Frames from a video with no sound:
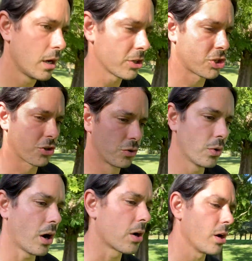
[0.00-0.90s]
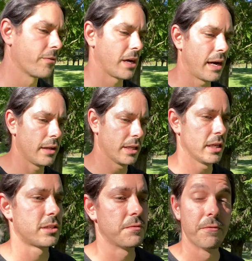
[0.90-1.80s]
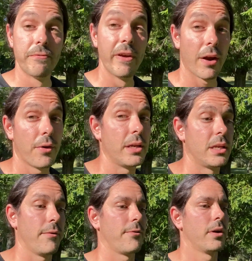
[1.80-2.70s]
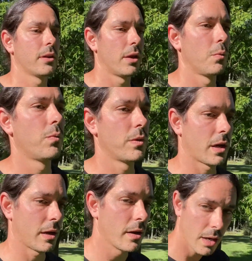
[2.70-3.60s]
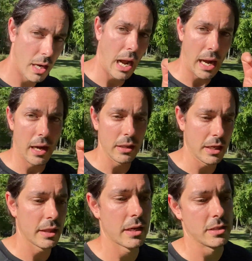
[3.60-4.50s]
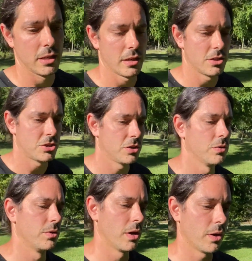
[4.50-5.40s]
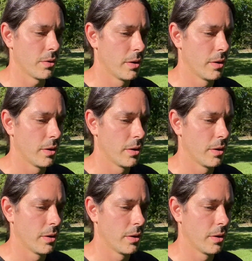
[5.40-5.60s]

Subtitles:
a true art of Kali, it's very different than the Kali that is done in Jeet Kune Do.